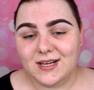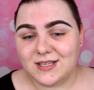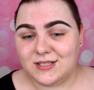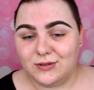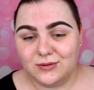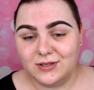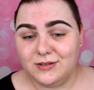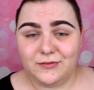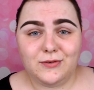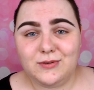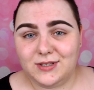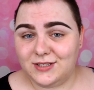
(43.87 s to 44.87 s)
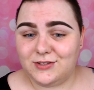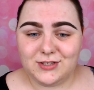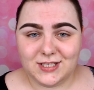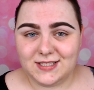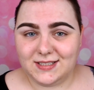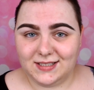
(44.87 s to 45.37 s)
So if you're
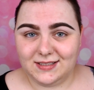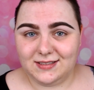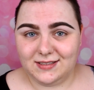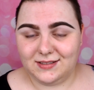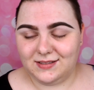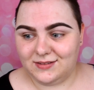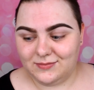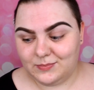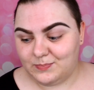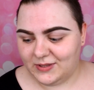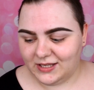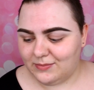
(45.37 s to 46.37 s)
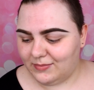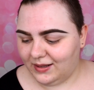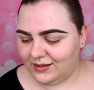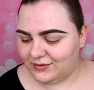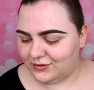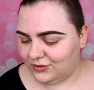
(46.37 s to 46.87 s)
interested in
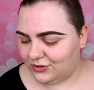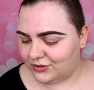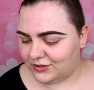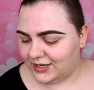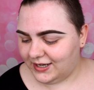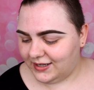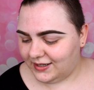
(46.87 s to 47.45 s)
pigment or